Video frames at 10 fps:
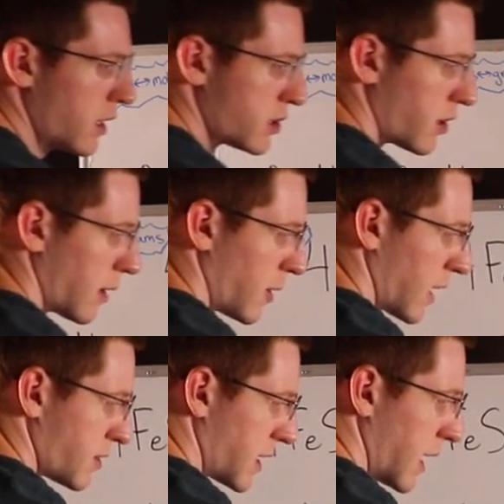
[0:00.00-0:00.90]
So then we
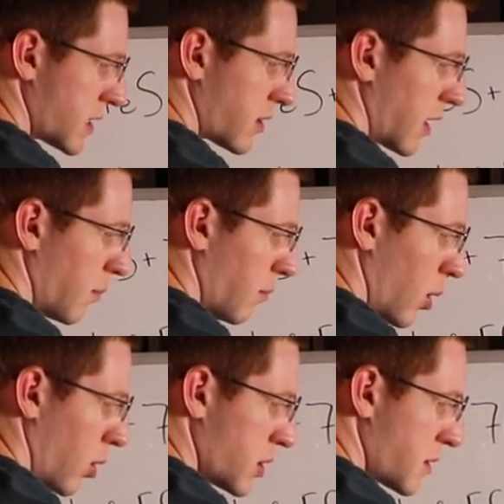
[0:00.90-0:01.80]
have to cancel out
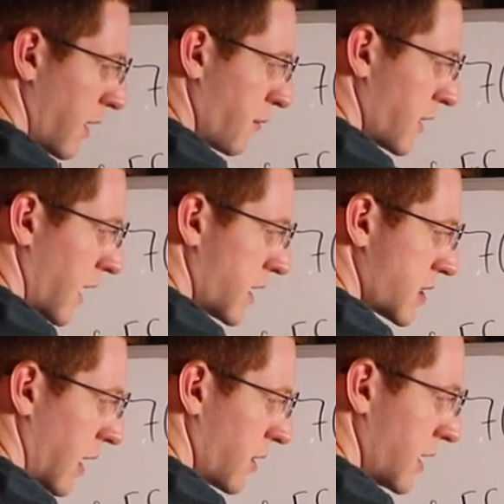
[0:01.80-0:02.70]
moles of
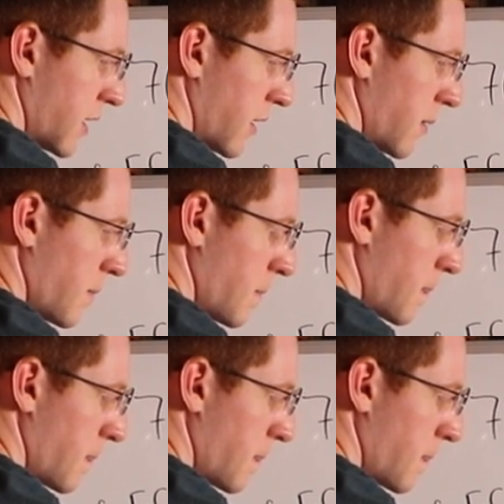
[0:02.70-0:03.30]
FeS down here,